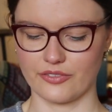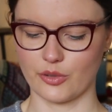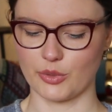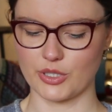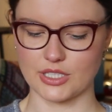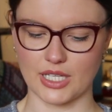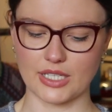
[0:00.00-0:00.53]
for
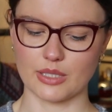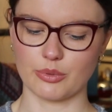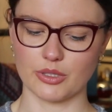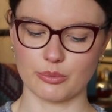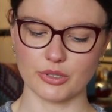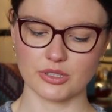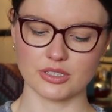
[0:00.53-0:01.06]
which side you
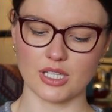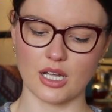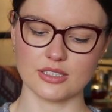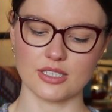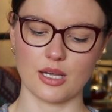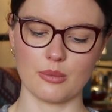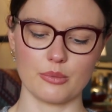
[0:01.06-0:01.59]
put the bust
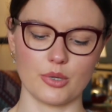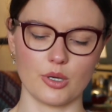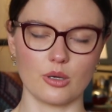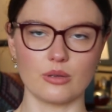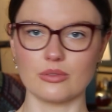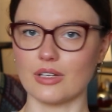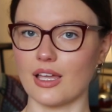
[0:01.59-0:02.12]
darts on,
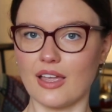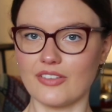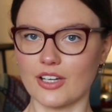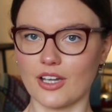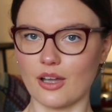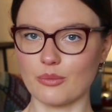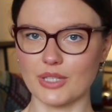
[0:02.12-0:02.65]
but if
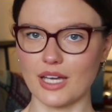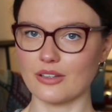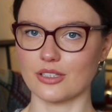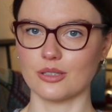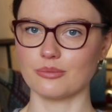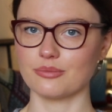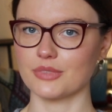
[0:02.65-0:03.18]
you're going
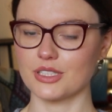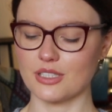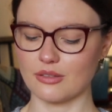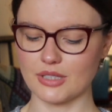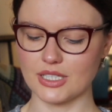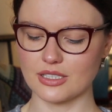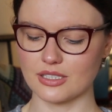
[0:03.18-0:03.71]
without them, you
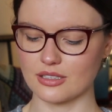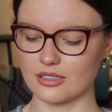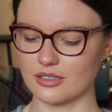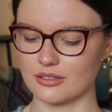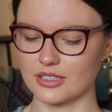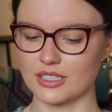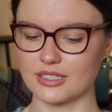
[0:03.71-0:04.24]
don't need
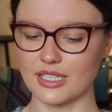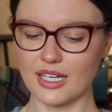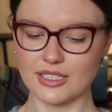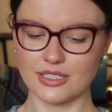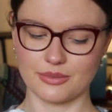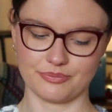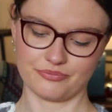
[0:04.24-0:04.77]
to
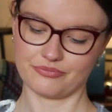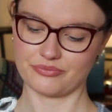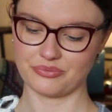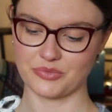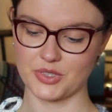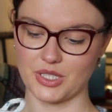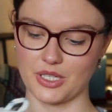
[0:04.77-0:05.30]
decide.
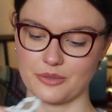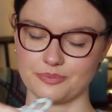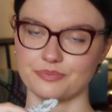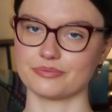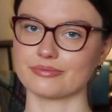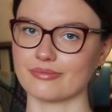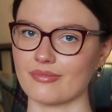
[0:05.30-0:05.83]
So
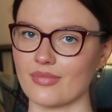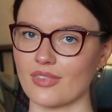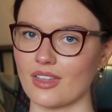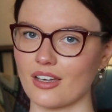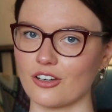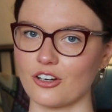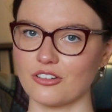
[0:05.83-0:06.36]

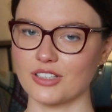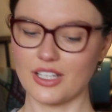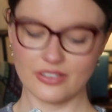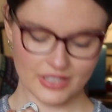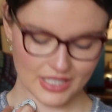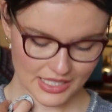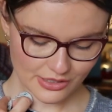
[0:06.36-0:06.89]
currently
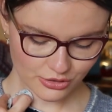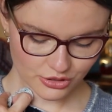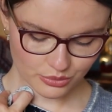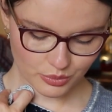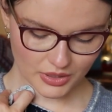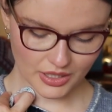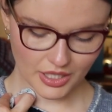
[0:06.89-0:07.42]
on the
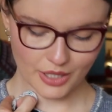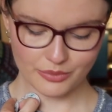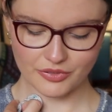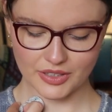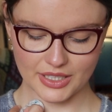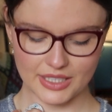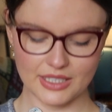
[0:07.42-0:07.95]
needles, will
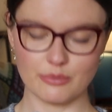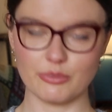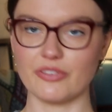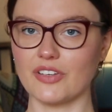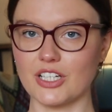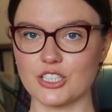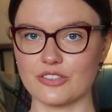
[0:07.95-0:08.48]
hopefully be
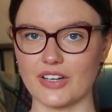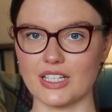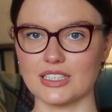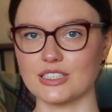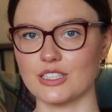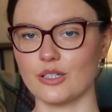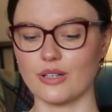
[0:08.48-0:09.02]
finished
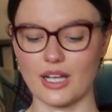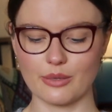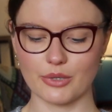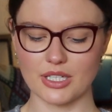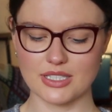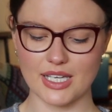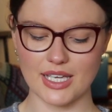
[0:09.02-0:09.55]
fairly soon. I'm
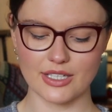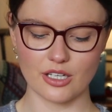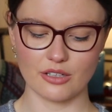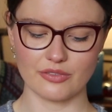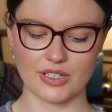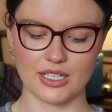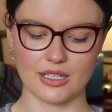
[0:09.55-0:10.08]
going to take
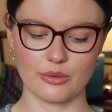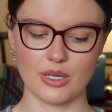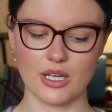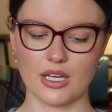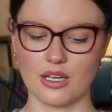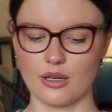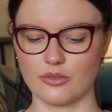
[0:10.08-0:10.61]
over now.
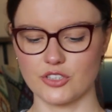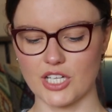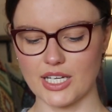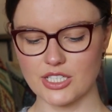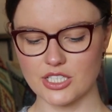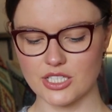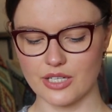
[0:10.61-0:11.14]
I've
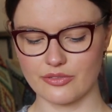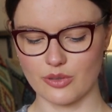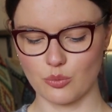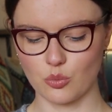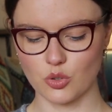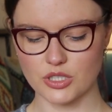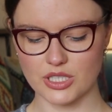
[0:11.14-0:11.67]
changed it
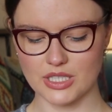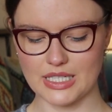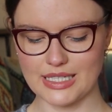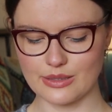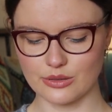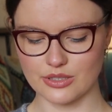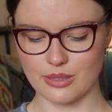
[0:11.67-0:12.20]
from wooden
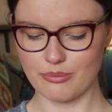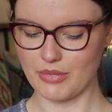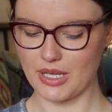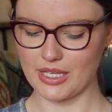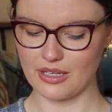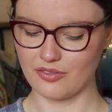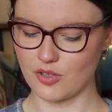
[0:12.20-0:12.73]
needles that
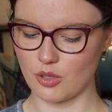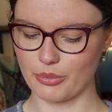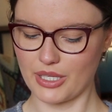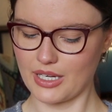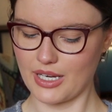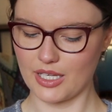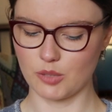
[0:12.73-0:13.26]
may have not
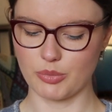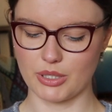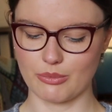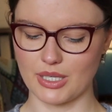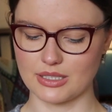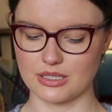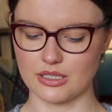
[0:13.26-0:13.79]
been
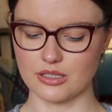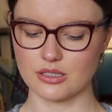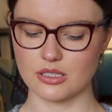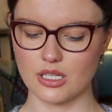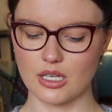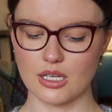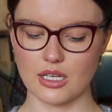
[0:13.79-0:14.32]
helping matters